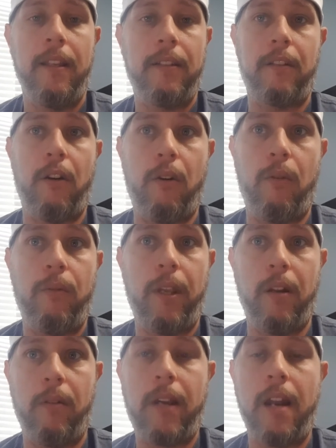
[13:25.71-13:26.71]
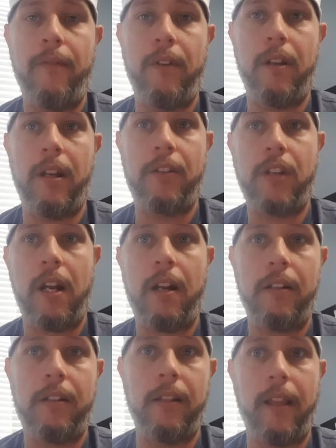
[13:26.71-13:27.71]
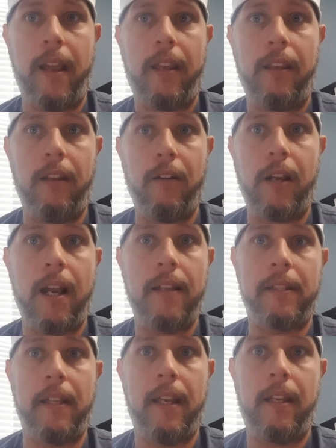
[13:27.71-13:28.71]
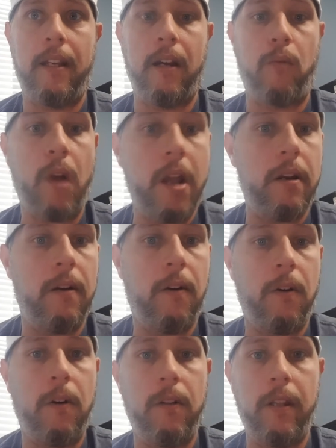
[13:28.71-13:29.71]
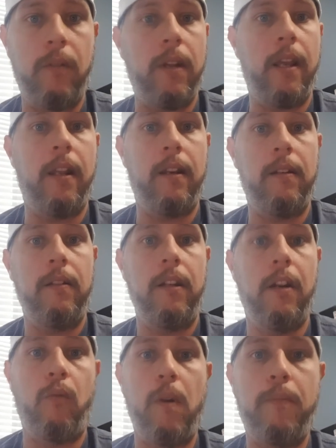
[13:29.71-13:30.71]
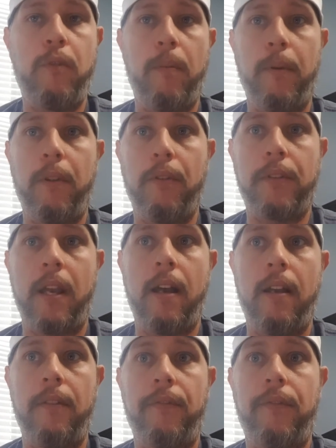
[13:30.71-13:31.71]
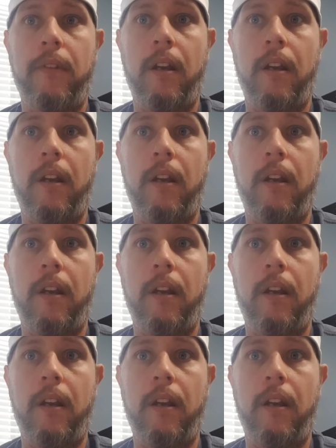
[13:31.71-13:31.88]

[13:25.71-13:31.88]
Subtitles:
So, you know, kind of a shout out to, like, you know, guys like Ryan Hall and you know, Rip Tripper, those guys.